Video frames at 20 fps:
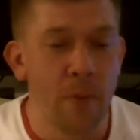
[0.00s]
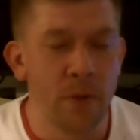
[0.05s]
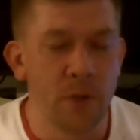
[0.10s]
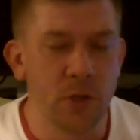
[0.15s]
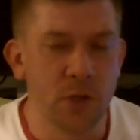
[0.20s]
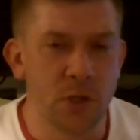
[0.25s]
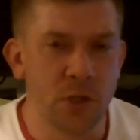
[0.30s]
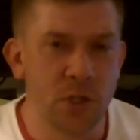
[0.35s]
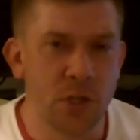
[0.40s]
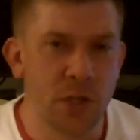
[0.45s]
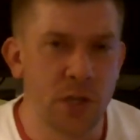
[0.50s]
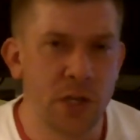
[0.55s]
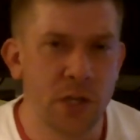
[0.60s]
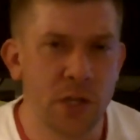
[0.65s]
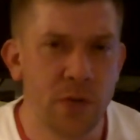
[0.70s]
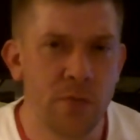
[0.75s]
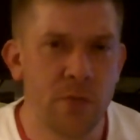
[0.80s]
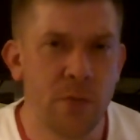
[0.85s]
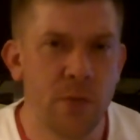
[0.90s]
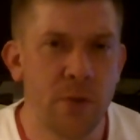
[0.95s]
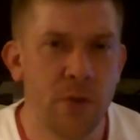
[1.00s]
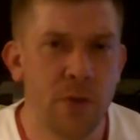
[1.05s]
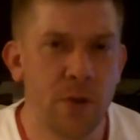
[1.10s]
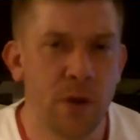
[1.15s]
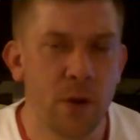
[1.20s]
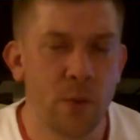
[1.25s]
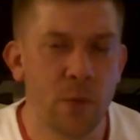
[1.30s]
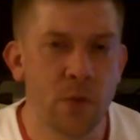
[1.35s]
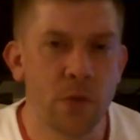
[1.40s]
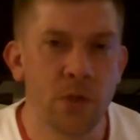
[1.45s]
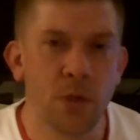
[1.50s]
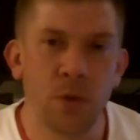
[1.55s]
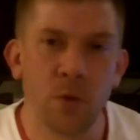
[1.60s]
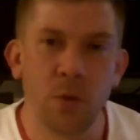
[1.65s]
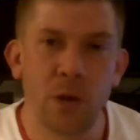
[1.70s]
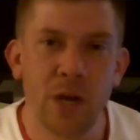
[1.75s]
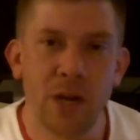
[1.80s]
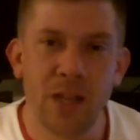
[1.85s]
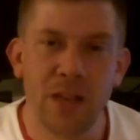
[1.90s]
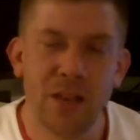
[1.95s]
There's a selection from there that I want you to
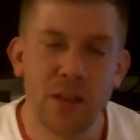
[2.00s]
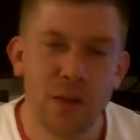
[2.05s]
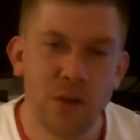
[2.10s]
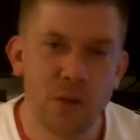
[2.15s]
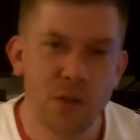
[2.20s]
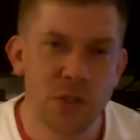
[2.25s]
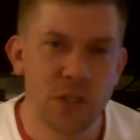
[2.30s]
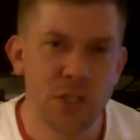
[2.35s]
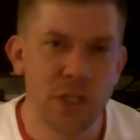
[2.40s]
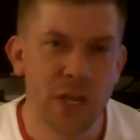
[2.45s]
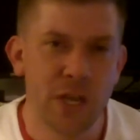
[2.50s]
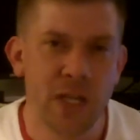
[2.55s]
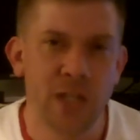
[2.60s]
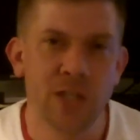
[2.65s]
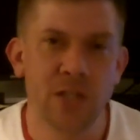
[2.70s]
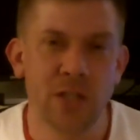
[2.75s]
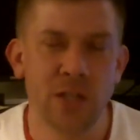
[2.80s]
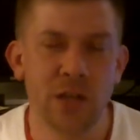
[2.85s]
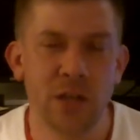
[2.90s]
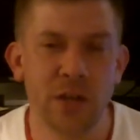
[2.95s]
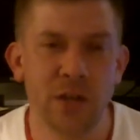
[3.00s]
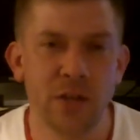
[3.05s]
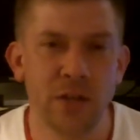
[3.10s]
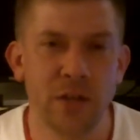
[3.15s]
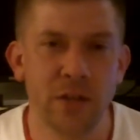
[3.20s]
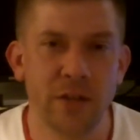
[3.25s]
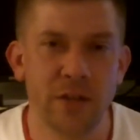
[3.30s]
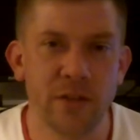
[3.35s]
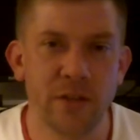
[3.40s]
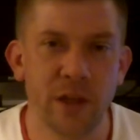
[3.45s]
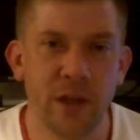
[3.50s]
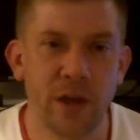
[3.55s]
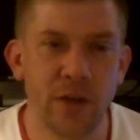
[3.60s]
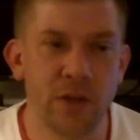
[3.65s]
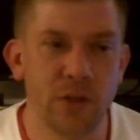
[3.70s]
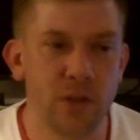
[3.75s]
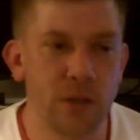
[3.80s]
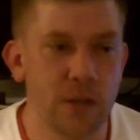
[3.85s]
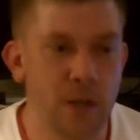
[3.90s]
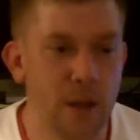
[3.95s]
read, and then there's a second selection that's
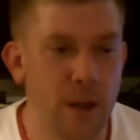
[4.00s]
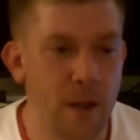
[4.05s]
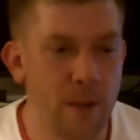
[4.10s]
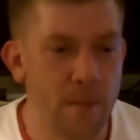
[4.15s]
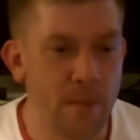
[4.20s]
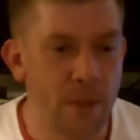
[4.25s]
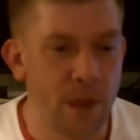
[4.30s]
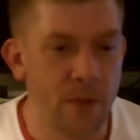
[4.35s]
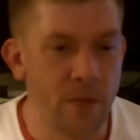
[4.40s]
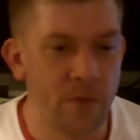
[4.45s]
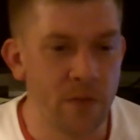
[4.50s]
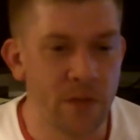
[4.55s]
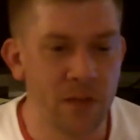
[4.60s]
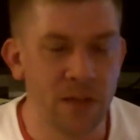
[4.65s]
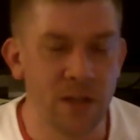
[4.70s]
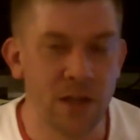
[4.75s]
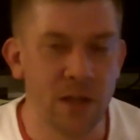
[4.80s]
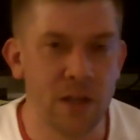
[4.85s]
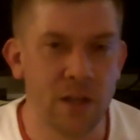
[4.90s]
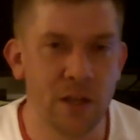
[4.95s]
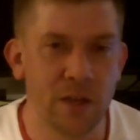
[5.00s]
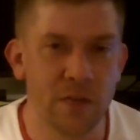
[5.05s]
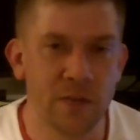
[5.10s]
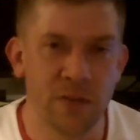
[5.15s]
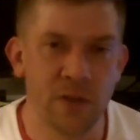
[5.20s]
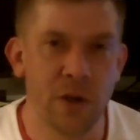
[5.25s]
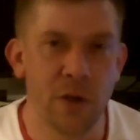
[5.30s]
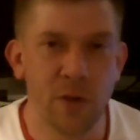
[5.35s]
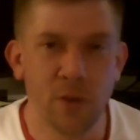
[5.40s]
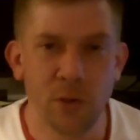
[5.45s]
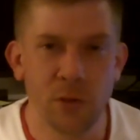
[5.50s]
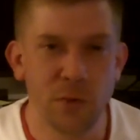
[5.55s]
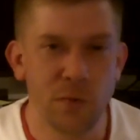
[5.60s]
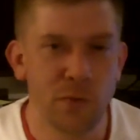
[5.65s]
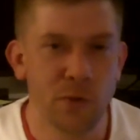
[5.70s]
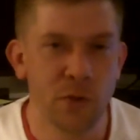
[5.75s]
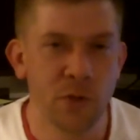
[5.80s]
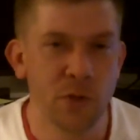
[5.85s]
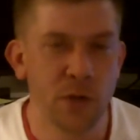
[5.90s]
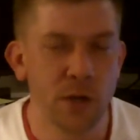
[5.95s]
actually I've linked the Cliff's Notes
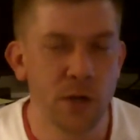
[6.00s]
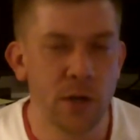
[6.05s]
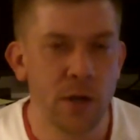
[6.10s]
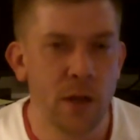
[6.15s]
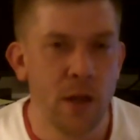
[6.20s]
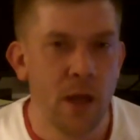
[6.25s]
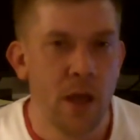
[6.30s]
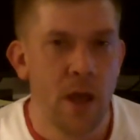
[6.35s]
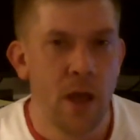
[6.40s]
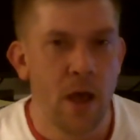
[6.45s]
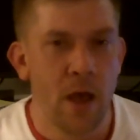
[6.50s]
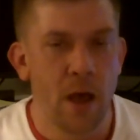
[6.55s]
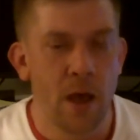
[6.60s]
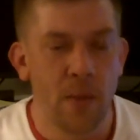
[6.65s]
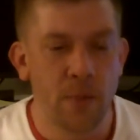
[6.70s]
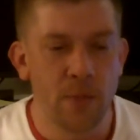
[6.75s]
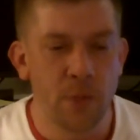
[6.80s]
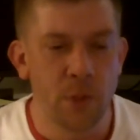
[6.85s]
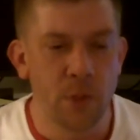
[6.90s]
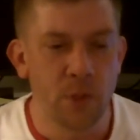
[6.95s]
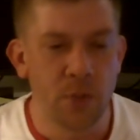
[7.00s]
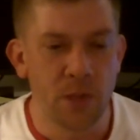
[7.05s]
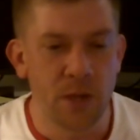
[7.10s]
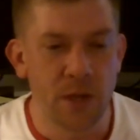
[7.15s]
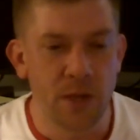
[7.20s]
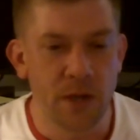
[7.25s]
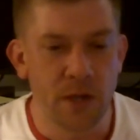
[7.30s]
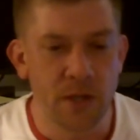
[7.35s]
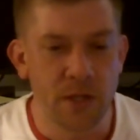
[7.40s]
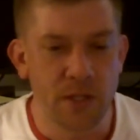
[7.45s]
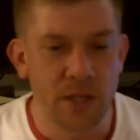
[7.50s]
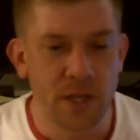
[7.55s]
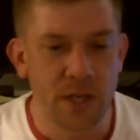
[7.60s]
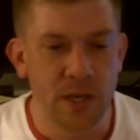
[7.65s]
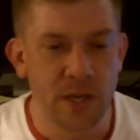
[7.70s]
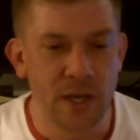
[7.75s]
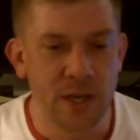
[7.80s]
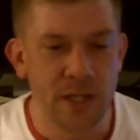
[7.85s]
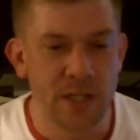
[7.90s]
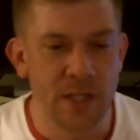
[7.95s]
version. Just because
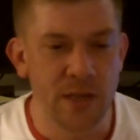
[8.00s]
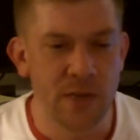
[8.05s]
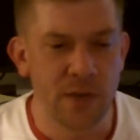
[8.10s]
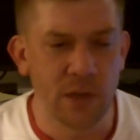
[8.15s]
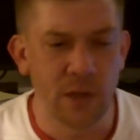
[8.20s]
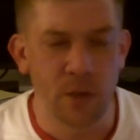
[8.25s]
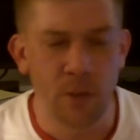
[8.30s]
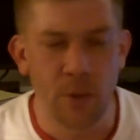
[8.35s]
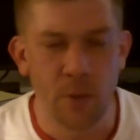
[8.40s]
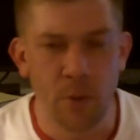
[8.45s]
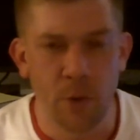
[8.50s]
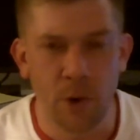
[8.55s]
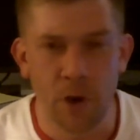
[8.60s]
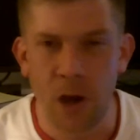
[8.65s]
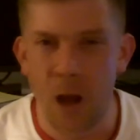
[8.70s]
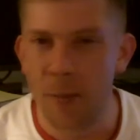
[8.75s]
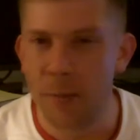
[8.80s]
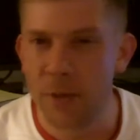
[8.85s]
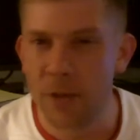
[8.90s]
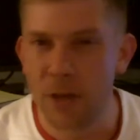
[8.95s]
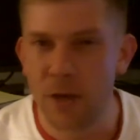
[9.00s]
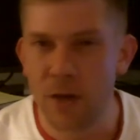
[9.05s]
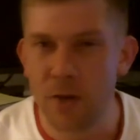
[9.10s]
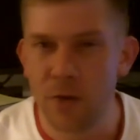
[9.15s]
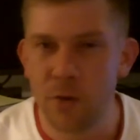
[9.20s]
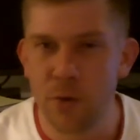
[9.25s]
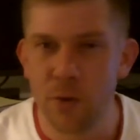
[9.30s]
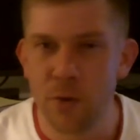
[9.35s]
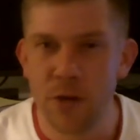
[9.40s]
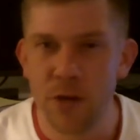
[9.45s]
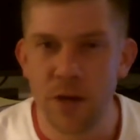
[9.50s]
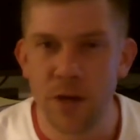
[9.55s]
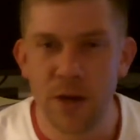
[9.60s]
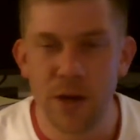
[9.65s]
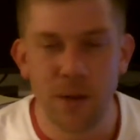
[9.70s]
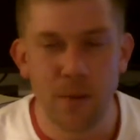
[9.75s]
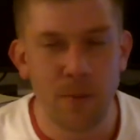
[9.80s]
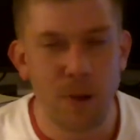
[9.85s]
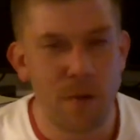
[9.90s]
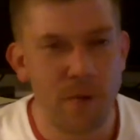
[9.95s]
it's even a little bit more complicated to read.
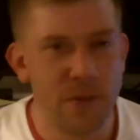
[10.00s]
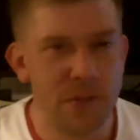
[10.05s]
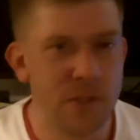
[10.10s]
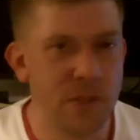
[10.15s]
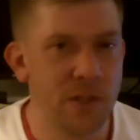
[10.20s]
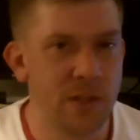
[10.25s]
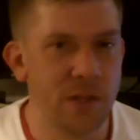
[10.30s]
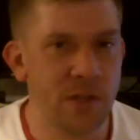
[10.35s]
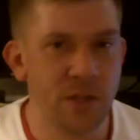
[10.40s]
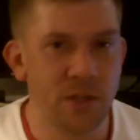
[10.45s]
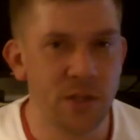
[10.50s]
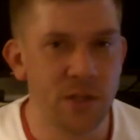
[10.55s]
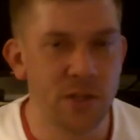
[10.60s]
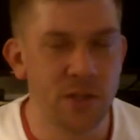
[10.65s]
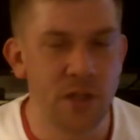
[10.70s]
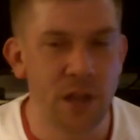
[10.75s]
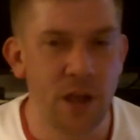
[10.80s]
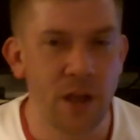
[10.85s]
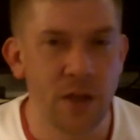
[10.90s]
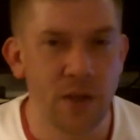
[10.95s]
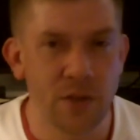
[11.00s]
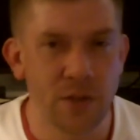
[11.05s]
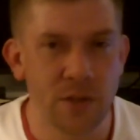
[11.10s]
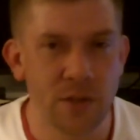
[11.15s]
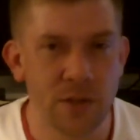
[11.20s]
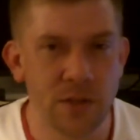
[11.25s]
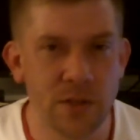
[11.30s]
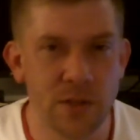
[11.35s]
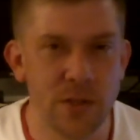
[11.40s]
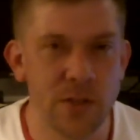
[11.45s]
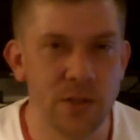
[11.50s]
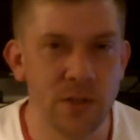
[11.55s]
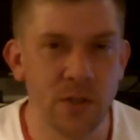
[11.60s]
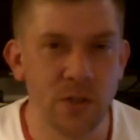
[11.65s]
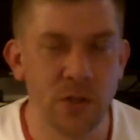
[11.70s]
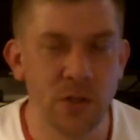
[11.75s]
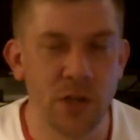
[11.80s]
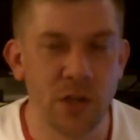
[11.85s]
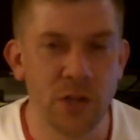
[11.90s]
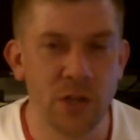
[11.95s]
Obviously, the diction and styles is a
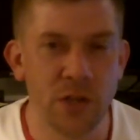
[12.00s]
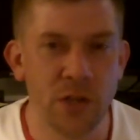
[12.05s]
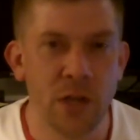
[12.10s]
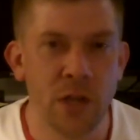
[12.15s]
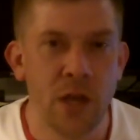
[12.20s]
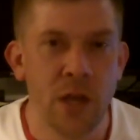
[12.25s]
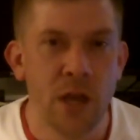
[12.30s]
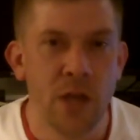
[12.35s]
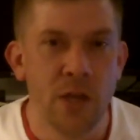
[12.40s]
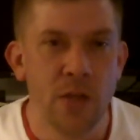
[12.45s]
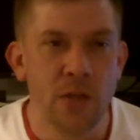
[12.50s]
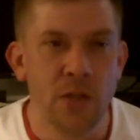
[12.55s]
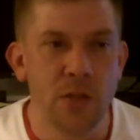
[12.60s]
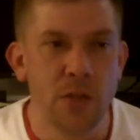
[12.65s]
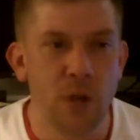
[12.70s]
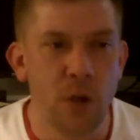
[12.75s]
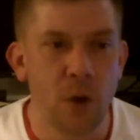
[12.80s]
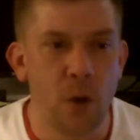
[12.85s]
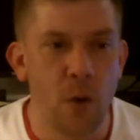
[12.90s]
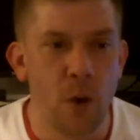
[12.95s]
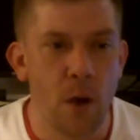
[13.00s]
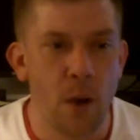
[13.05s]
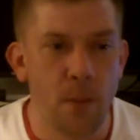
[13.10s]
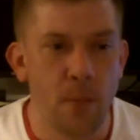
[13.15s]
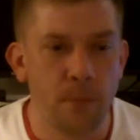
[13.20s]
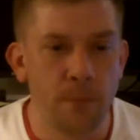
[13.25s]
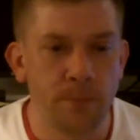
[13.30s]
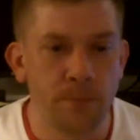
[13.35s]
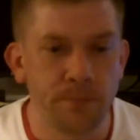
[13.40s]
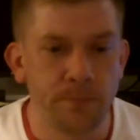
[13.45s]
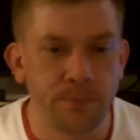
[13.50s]
little challenging. So,